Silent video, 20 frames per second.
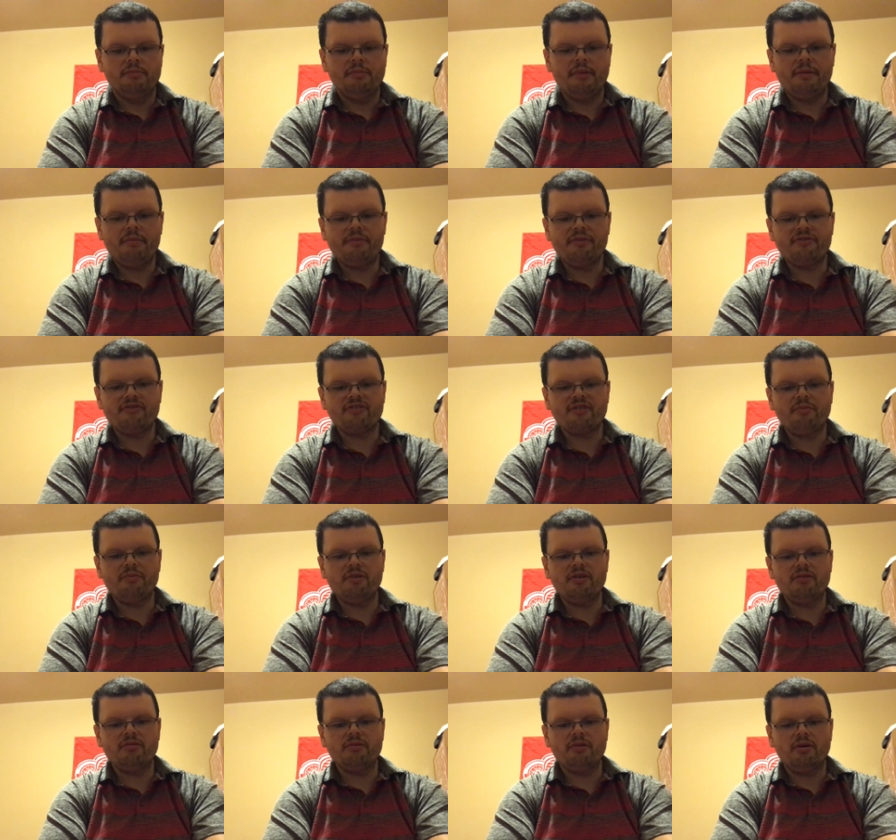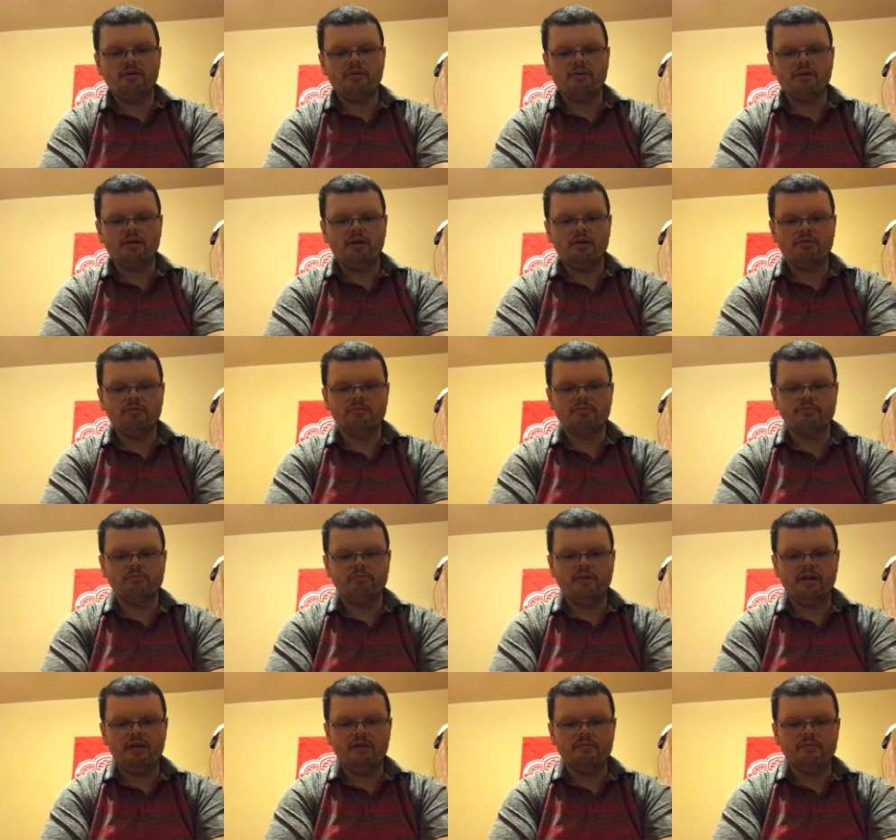maybe some of you don't know,
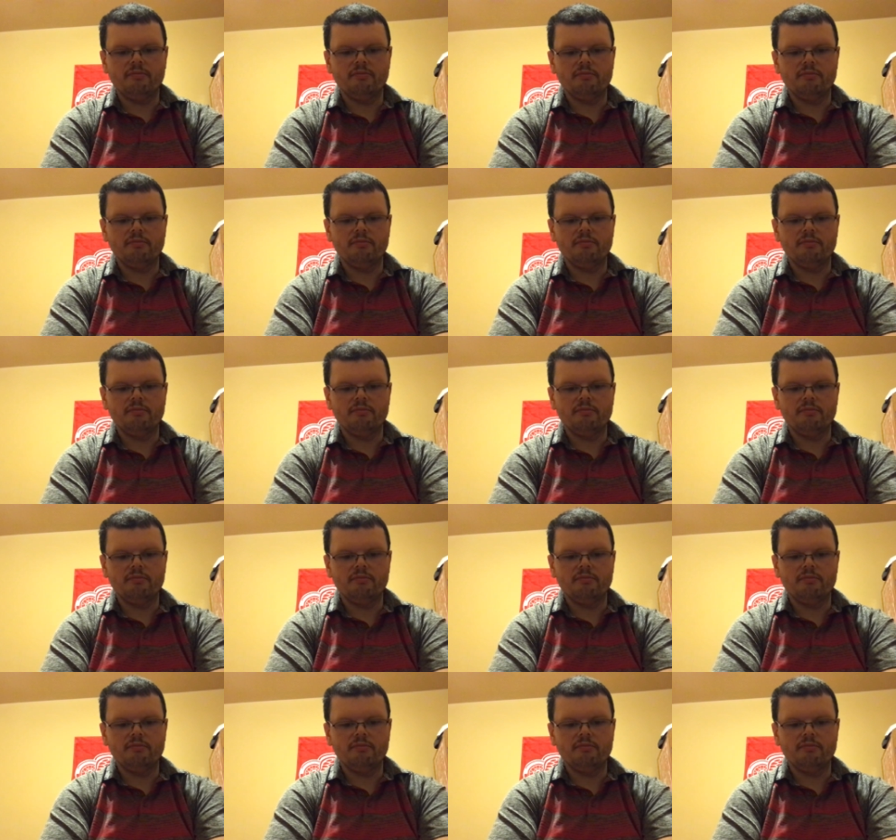but